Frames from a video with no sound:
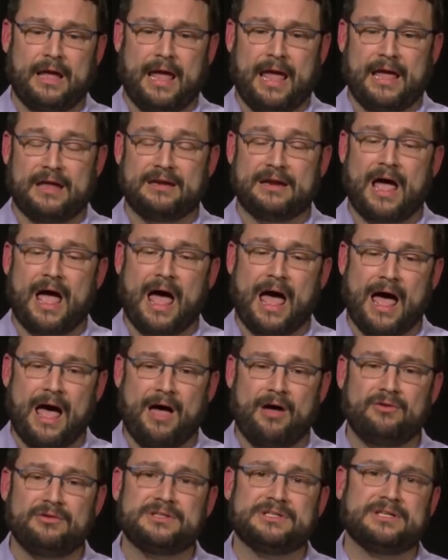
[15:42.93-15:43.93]
and
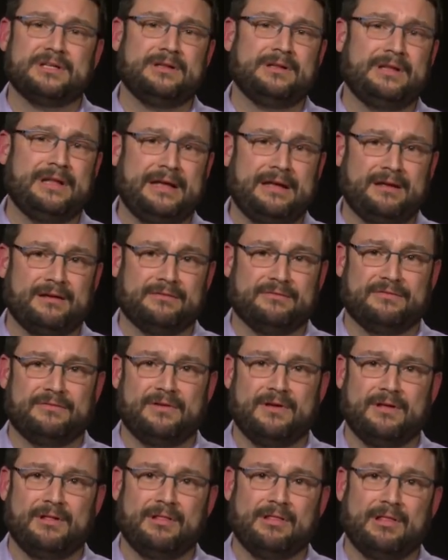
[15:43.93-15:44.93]
how to live
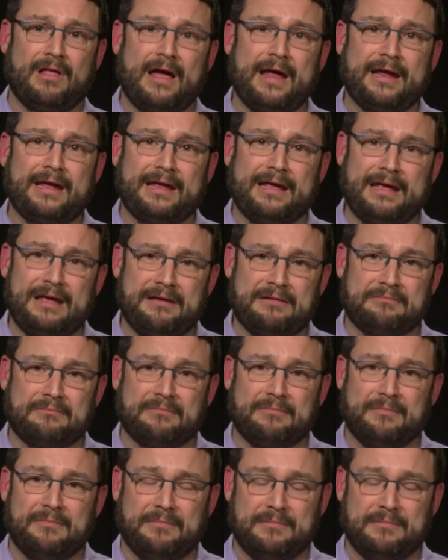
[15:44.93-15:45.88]
like him.